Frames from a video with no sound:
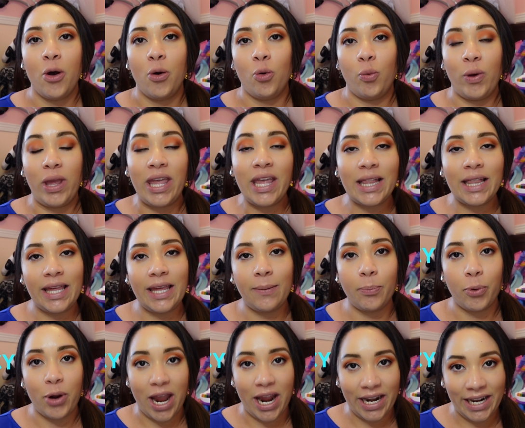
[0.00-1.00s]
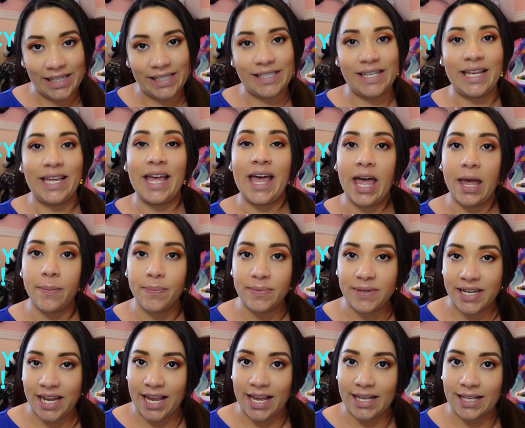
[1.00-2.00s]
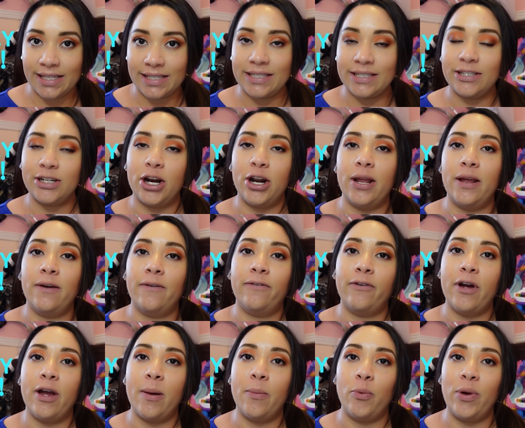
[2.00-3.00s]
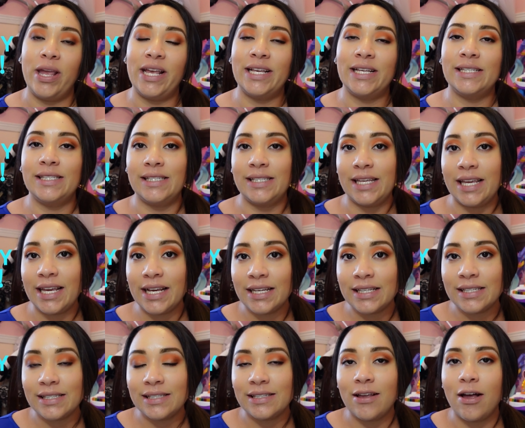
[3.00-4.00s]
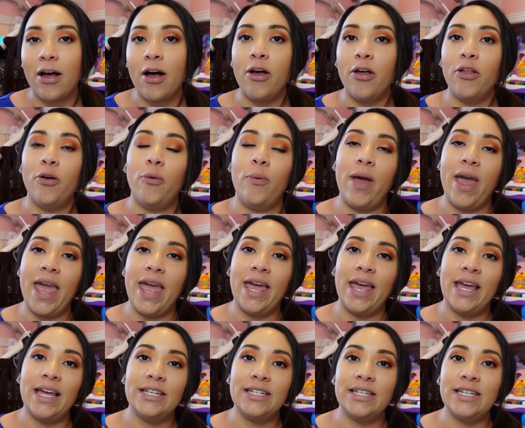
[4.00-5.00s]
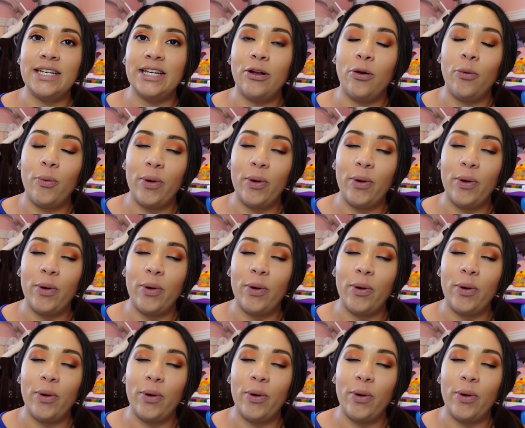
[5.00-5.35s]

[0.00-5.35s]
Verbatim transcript: weekly pregnancy updates starting from week six all the way until